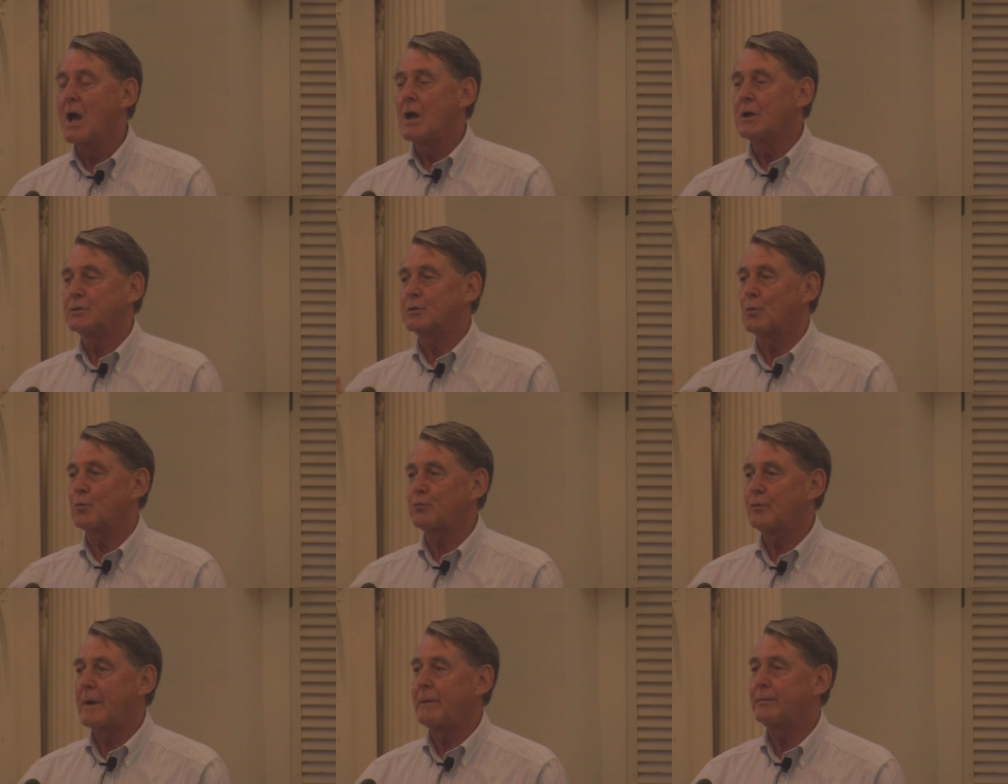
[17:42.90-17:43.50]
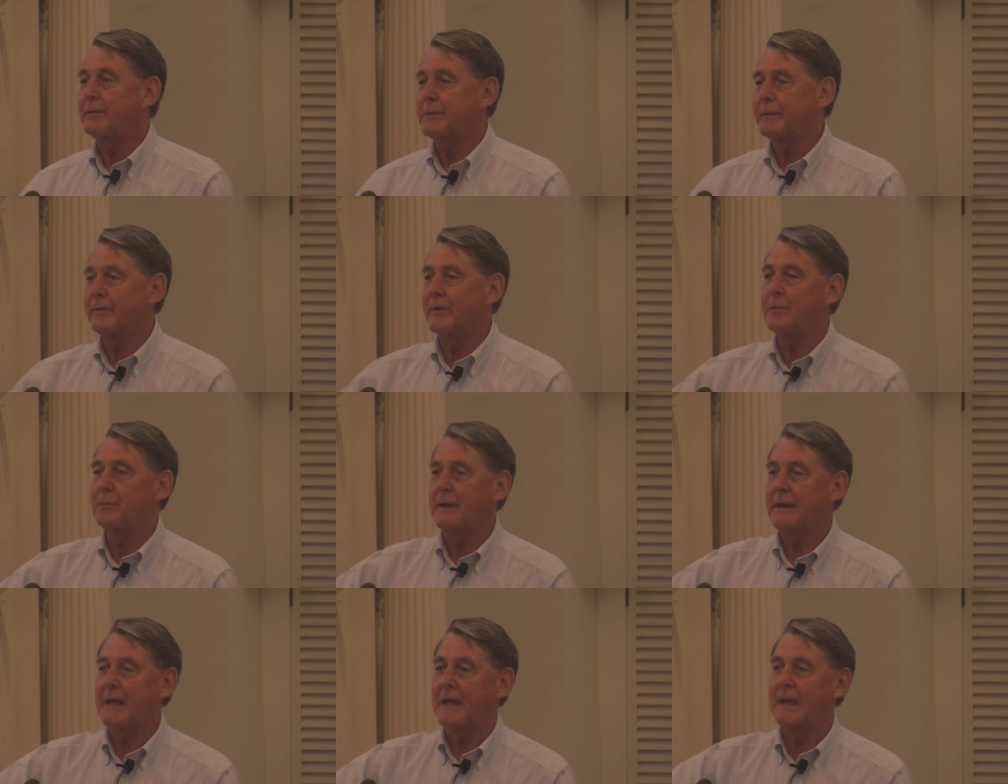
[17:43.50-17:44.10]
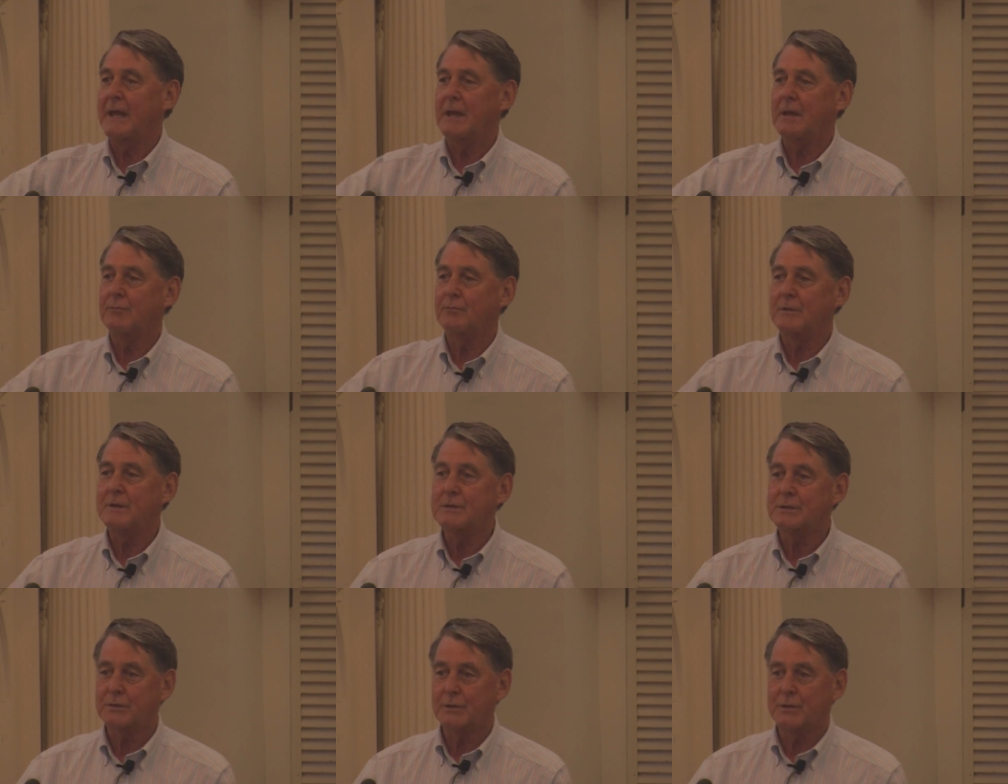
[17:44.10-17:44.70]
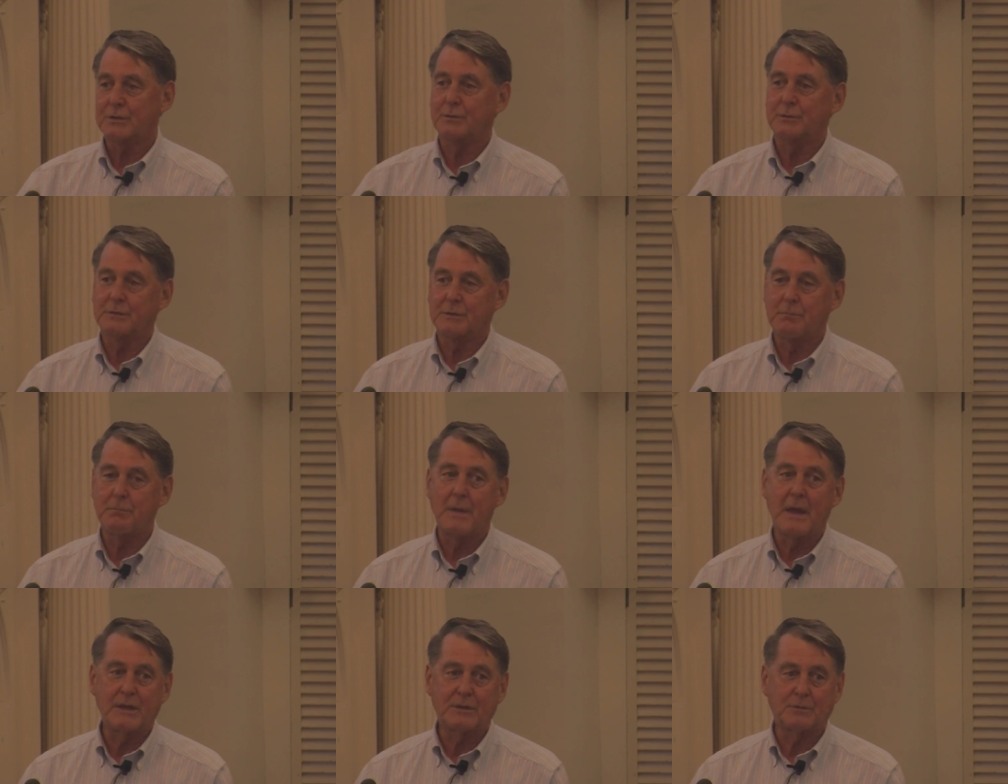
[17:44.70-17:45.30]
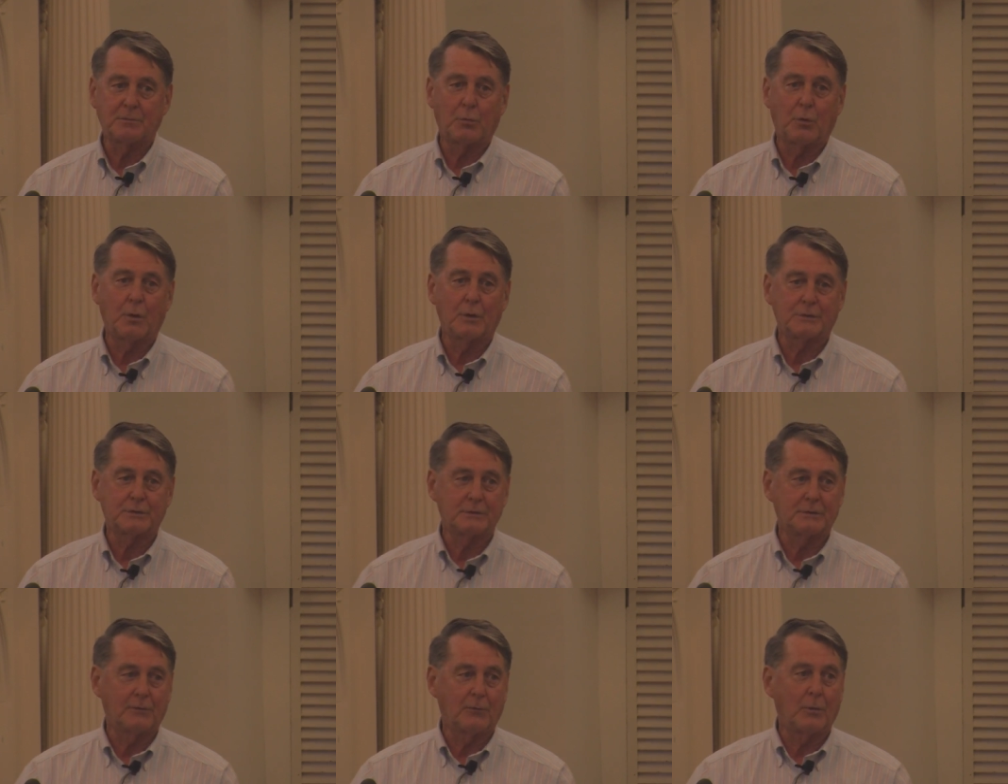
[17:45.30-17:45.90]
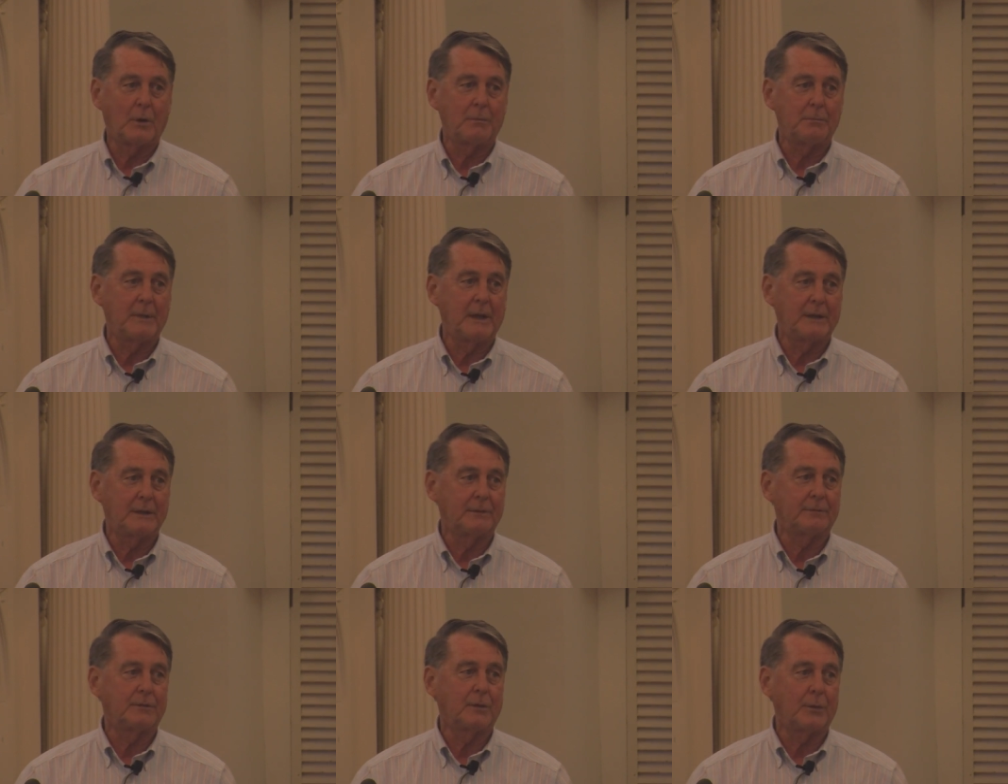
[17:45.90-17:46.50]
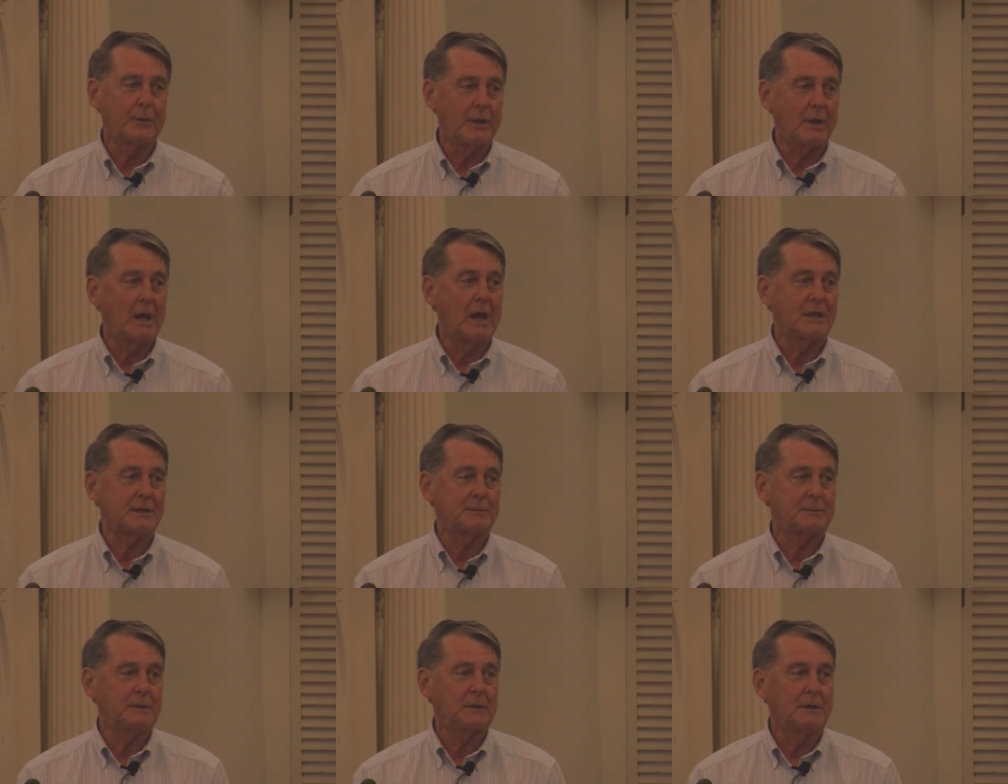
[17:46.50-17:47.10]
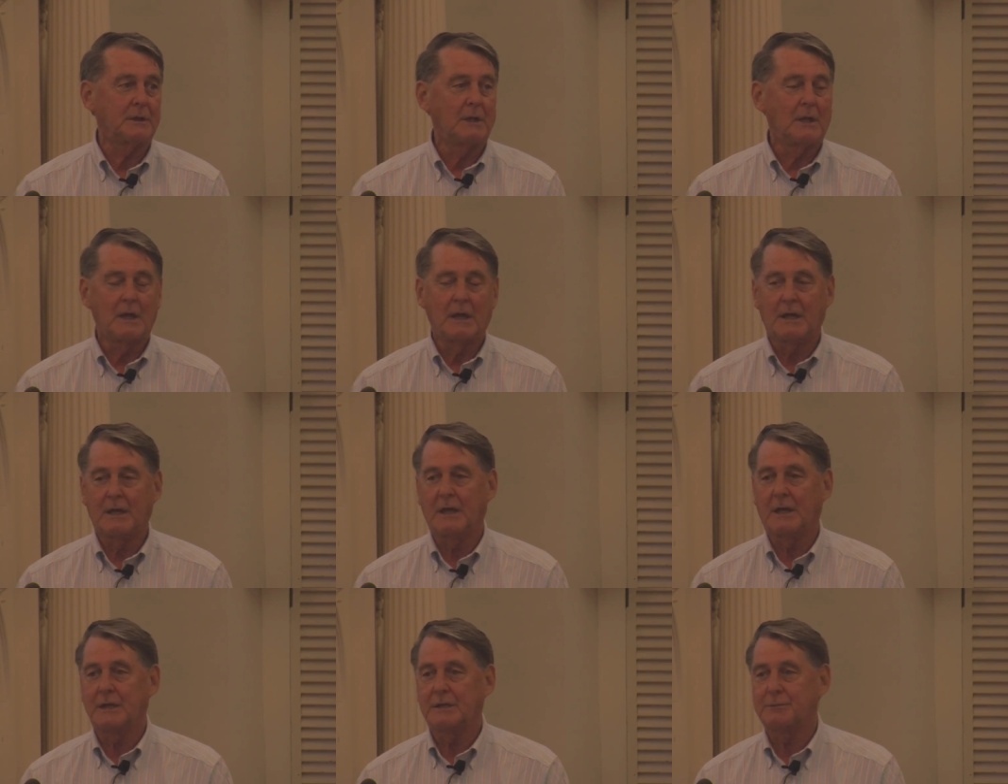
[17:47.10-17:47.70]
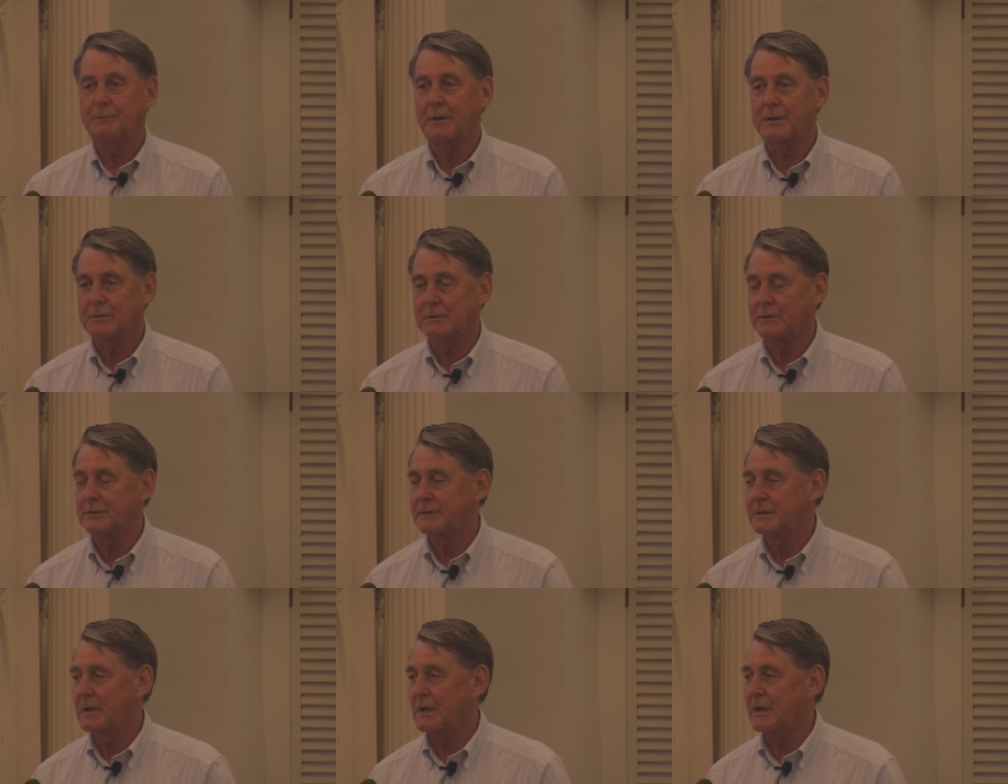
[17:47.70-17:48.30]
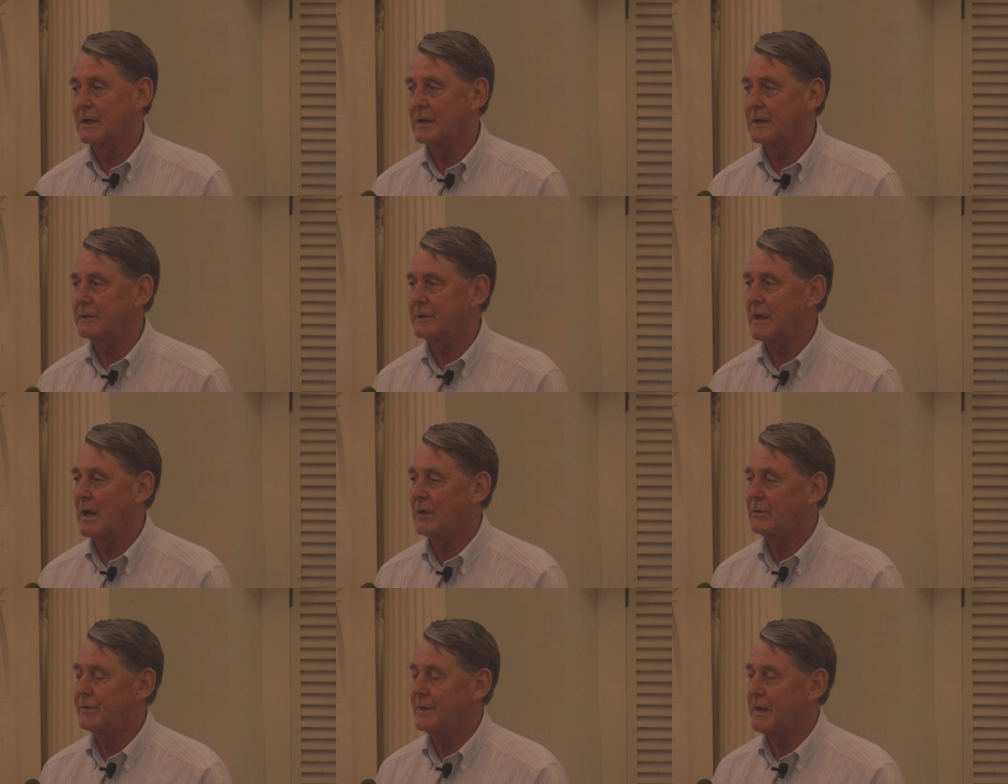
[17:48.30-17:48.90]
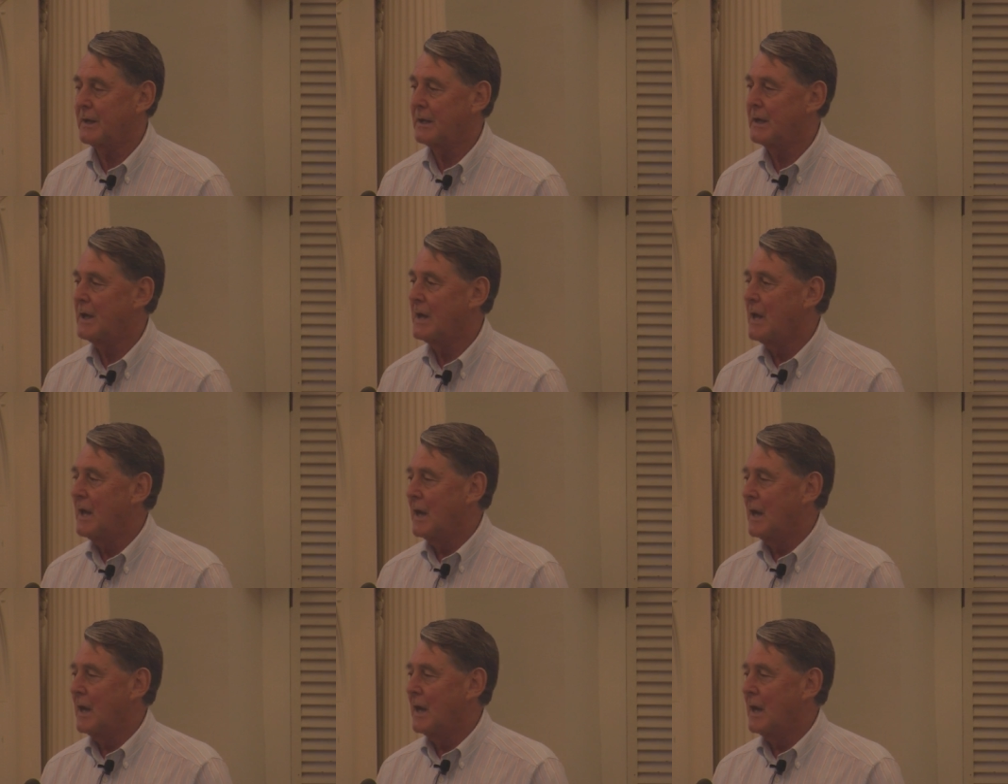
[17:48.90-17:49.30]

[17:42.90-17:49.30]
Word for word: So right from the very beginning, research was a major portion of what made the floating hospital uh, special uh, out there.